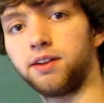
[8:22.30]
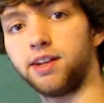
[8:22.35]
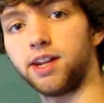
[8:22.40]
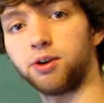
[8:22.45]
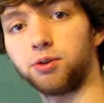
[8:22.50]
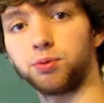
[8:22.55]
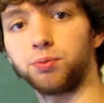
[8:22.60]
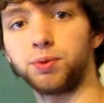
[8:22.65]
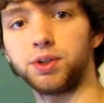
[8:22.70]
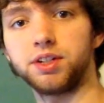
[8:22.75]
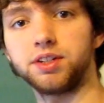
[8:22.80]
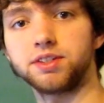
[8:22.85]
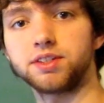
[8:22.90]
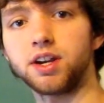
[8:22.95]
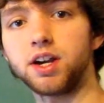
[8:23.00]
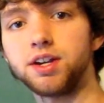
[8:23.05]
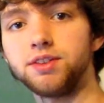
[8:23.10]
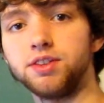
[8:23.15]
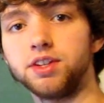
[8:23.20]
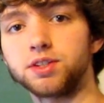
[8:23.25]
Now when we
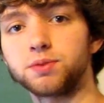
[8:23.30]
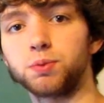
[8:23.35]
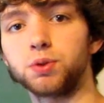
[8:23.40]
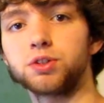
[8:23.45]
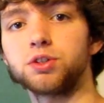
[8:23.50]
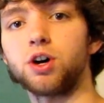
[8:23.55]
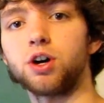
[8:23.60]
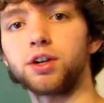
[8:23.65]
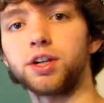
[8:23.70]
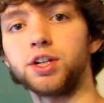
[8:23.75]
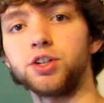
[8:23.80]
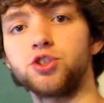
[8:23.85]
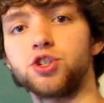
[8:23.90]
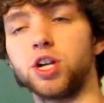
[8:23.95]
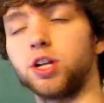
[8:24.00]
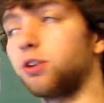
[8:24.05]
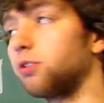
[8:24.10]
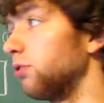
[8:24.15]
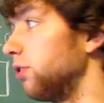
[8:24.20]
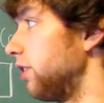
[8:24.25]
design this, we're talking
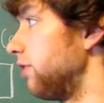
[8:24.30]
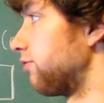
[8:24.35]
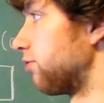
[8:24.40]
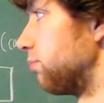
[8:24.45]
generally